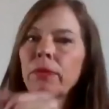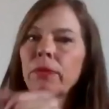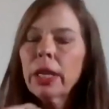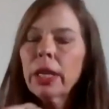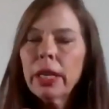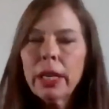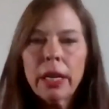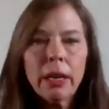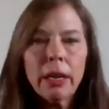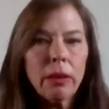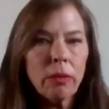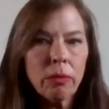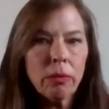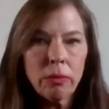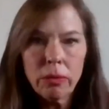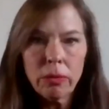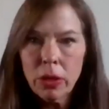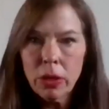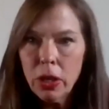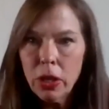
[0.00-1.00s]
you
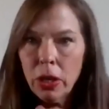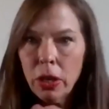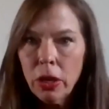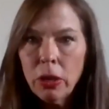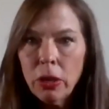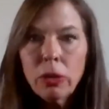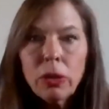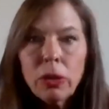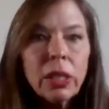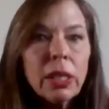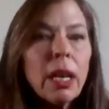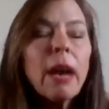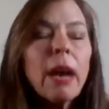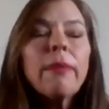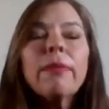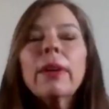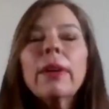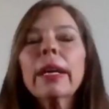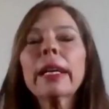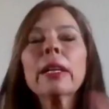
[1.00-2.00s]
know, who's
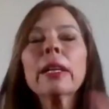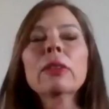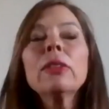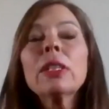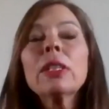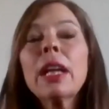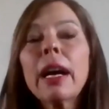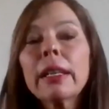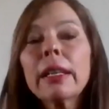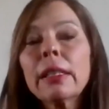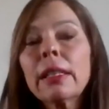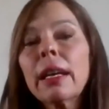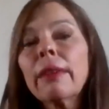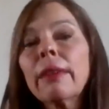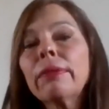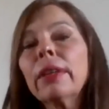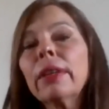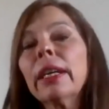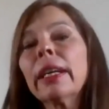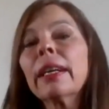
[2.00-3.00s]
suffering, who's not
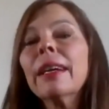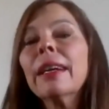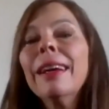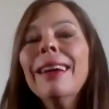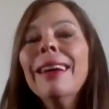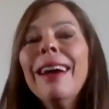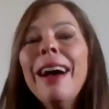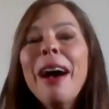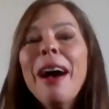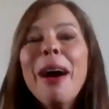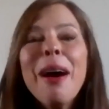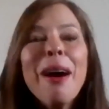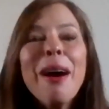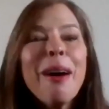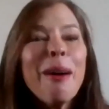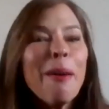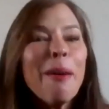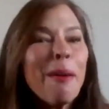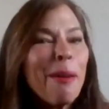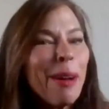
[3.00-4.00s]
suffering.
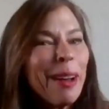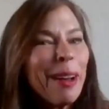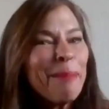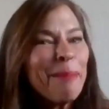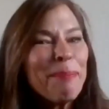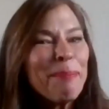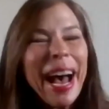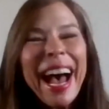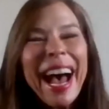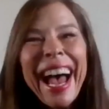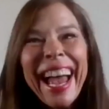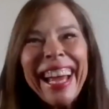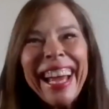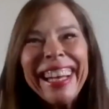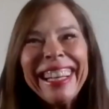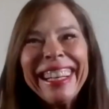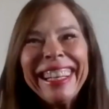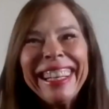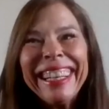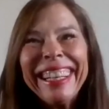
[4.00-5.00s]
But
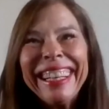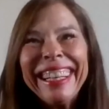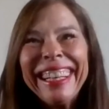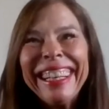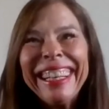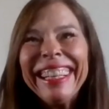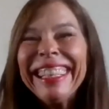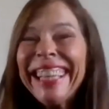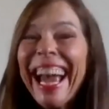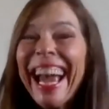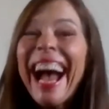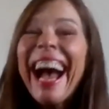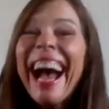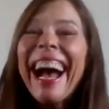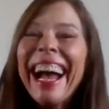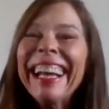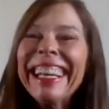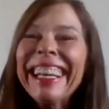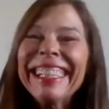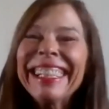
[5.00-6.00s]
yeah,
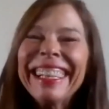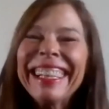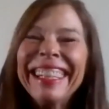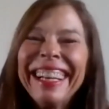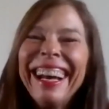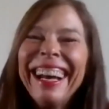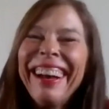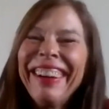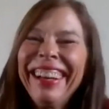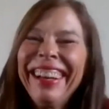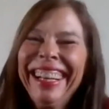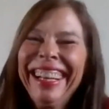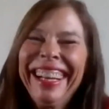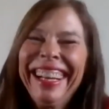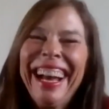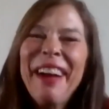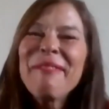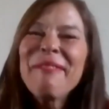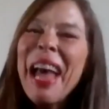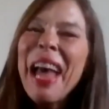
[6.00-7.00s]
I get to,
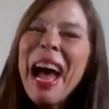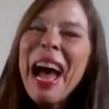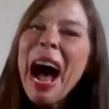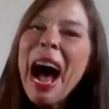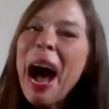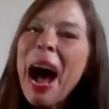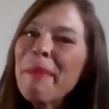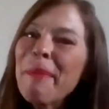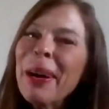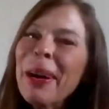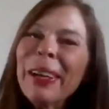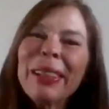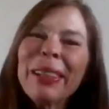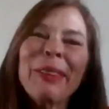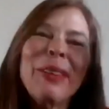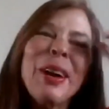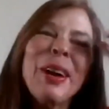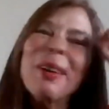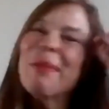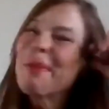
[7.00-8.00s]
I'm on the
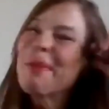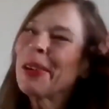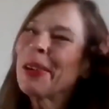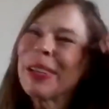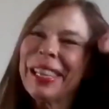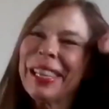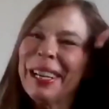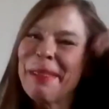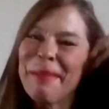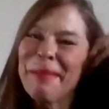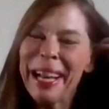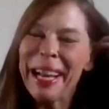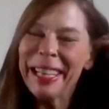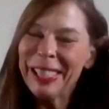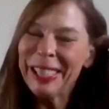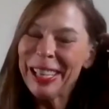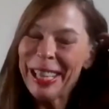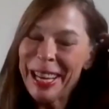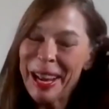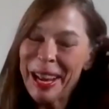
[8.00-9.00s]
road more than I'm
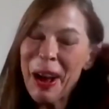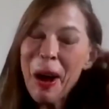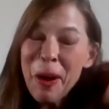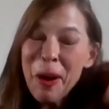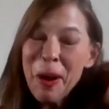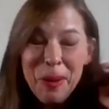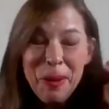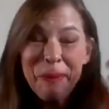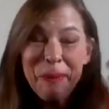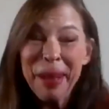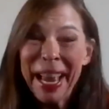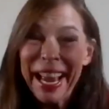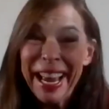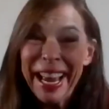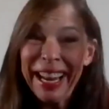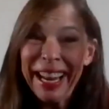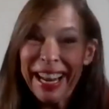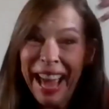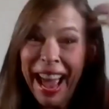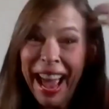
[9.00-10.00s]
actually home,
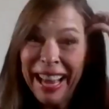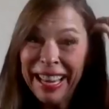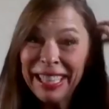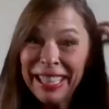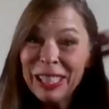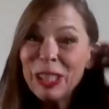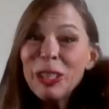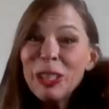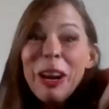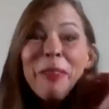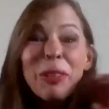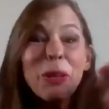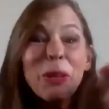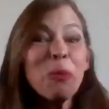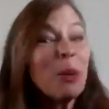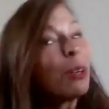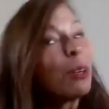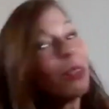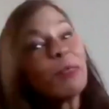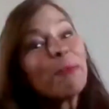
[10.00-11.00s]
and I get to travel the
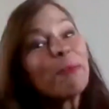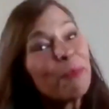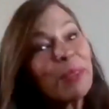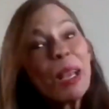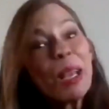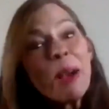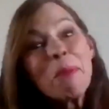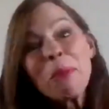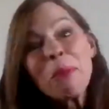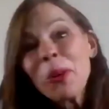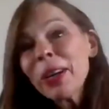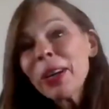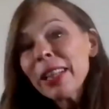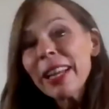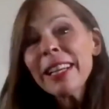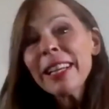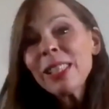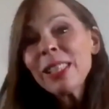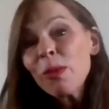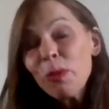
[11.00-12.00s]
world more or
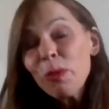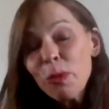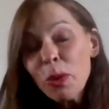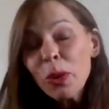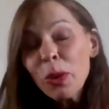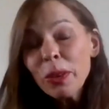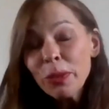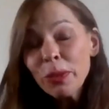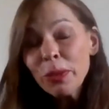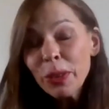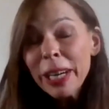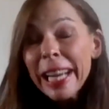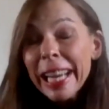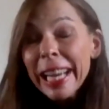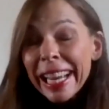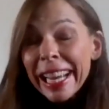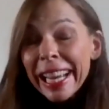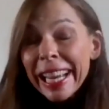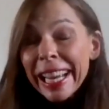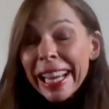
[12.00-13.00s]
less for
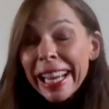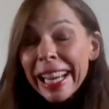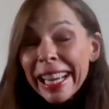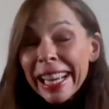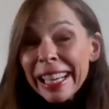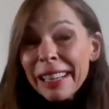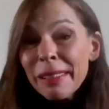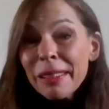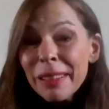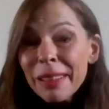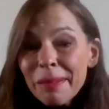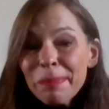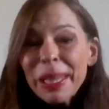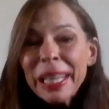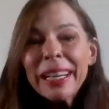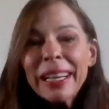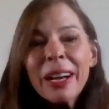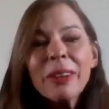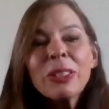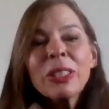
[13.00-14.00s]
free,
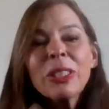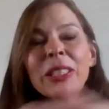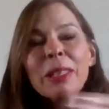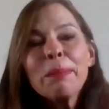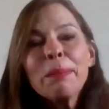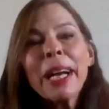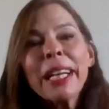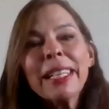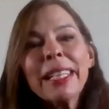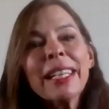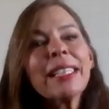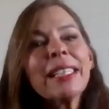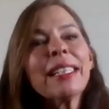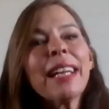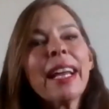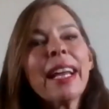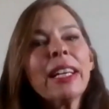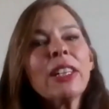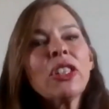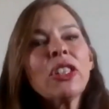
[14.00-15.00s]
being hosted by
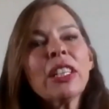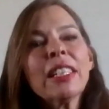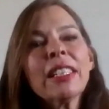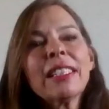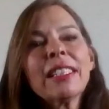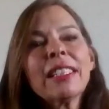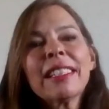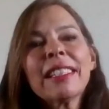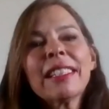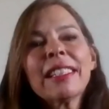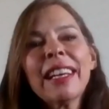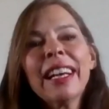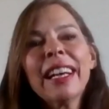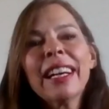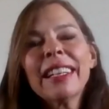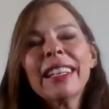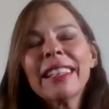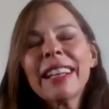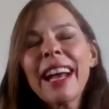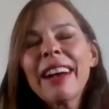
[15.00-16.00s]
destinations.
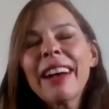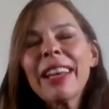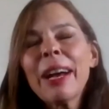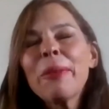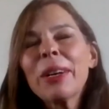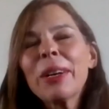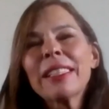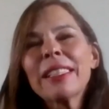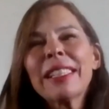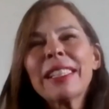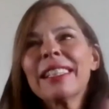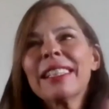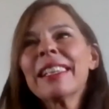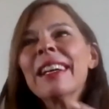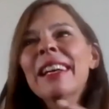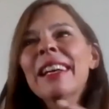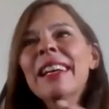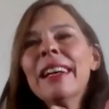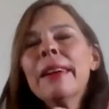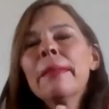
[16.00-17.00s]
And how that works is
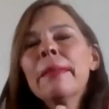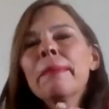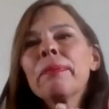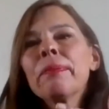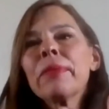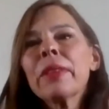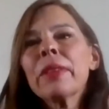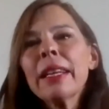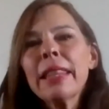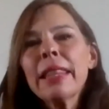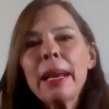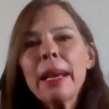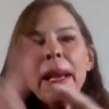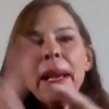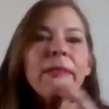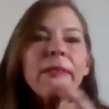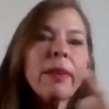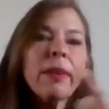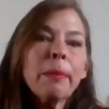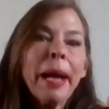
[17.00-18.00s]
they pay
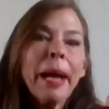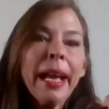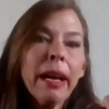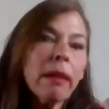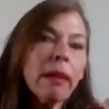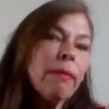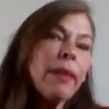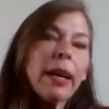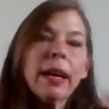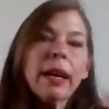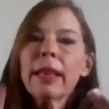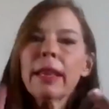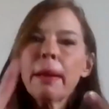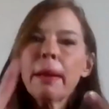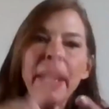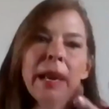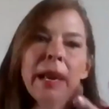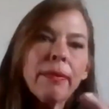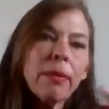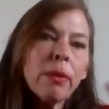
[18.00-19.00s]
for my airfare, they
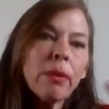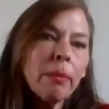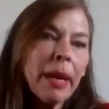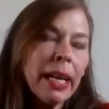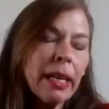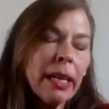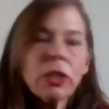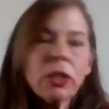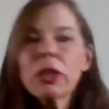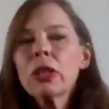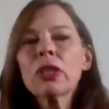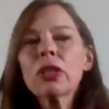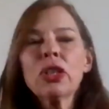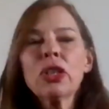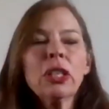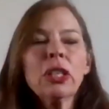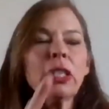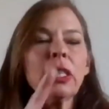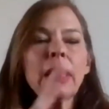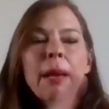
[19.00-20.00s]
pay for my
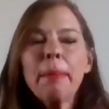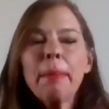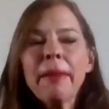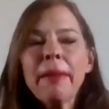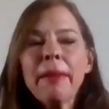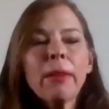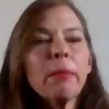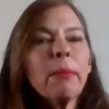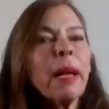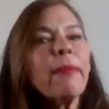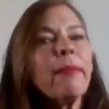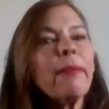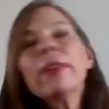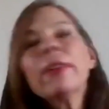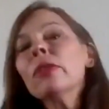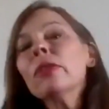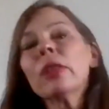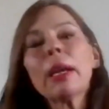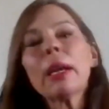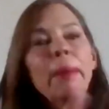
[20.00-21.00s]
excursions, they pay for my
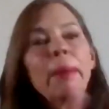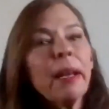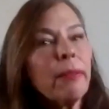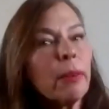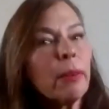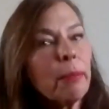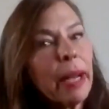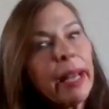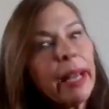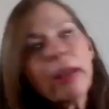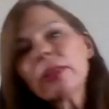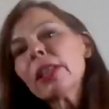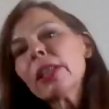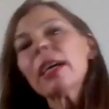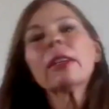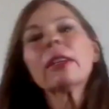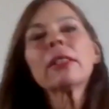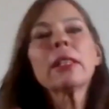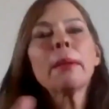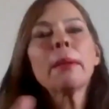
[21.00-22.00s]
food, they pay for my
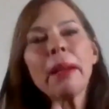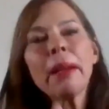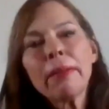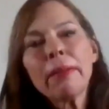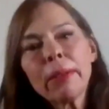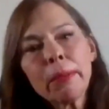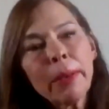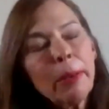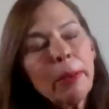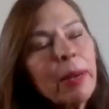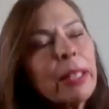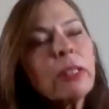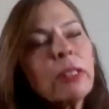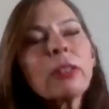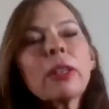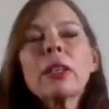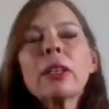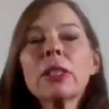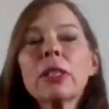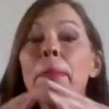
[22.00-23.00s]
hotels, they pay for my
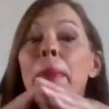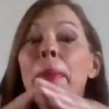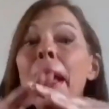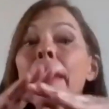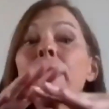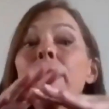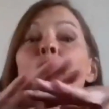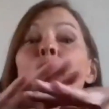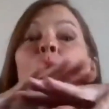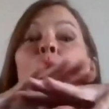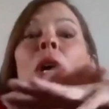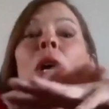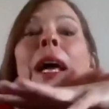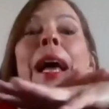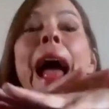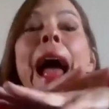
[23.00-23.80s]
rental cars, they pay for